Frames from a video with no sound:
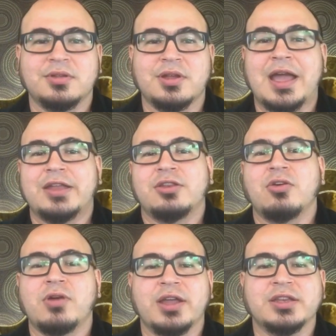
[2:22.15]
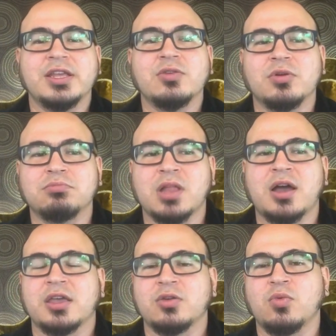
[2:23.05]
I had no idea what
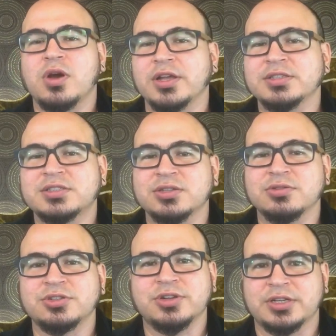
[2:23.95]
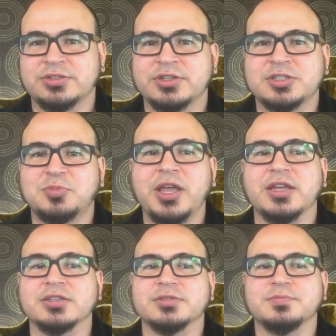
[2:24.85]
blocking was, so the director
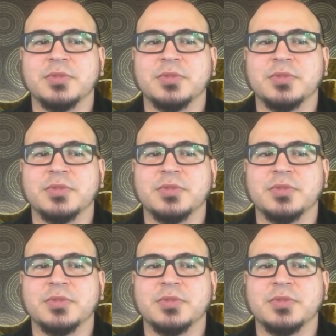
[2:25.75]
explained.